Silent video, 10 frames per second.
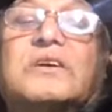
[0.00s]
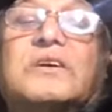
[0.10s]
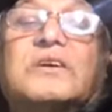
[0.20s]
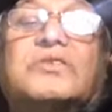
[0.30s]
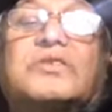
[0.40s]

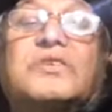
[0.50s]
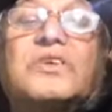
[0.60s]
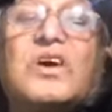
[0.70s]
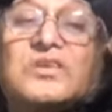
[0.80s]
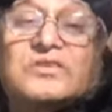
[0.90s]
you should
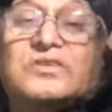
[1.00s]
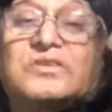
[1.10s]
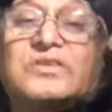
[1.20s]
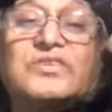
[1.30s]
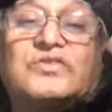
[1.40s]
not
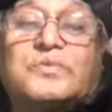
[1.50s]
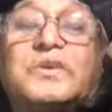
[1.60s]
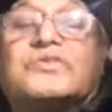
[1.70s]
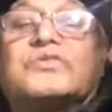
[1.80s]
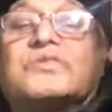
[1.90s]

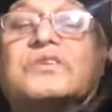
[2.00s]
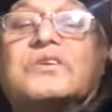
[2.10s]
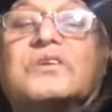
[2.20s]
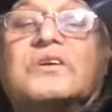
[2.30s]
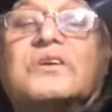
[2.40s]
dismiss
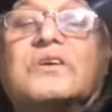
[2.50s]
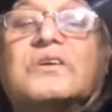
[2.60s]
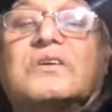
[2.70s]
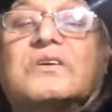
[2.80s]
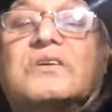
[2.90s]

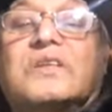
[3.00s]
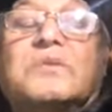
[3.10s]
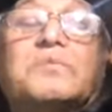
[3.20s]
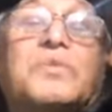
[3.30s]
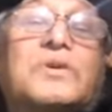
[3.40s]
the
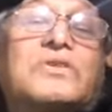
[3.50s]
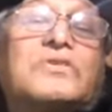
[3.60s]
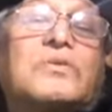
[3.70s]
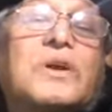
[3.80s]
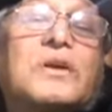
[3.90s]
importance
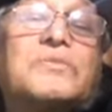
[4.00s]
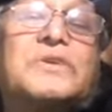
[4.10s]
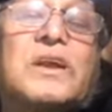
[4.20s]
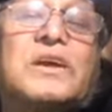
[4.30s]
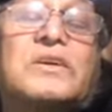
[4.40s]
of what I'm
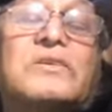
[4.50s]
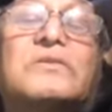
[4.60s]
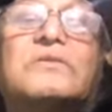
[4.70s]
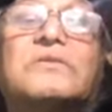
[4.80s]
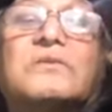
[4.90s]
telling
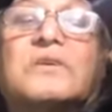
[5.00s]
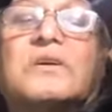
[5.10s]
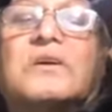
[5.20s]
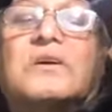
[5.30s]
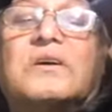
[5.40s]
you
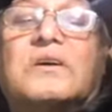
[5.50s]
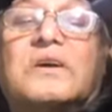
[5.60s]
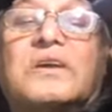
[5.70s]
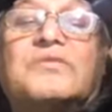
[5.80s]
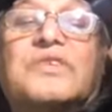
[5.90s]

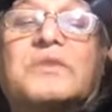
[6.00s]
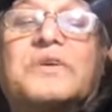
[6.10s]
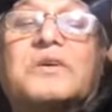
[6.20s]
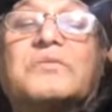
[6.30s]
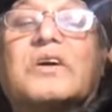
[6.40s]
in
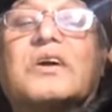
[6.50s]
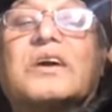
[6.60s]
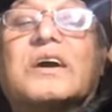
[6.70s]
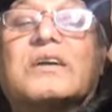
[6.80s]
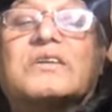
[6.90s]
favor of
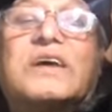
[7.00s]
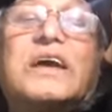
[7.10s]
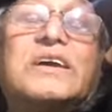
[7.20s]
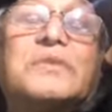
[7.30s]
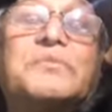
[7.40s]
going and
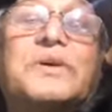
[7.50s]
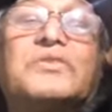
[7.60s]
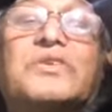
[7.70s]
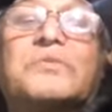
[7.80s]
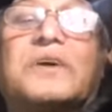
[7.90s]
taking a
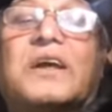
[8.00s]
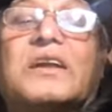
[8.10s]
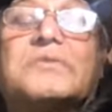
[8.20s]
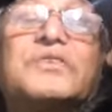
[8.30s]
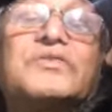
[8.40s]
picture of Ken
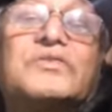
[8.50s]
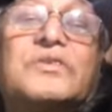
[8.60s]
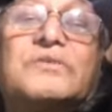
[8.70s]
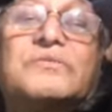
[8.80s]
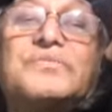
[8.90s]

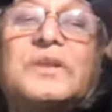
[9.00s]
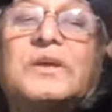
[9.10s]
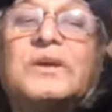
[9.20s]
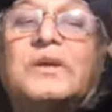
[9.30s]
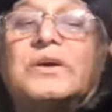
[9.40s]
Livingstone.
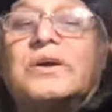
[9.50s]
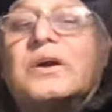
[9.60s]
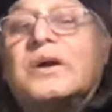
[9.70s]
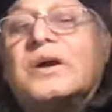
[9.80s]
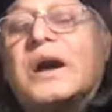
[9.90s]

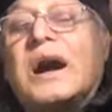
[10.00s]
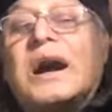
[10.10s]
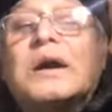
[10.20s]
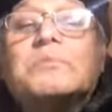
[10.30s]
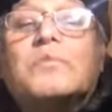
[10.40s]

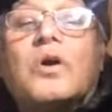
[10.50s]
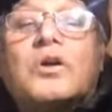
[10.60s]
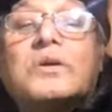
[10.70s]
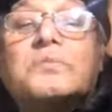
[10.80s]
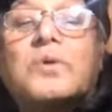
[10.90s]
I am
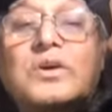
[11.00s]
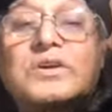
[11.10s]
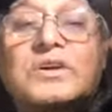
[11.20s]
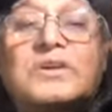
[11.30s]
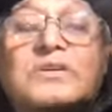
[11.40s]
more
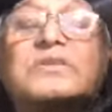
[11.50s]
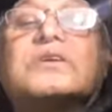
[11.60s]
important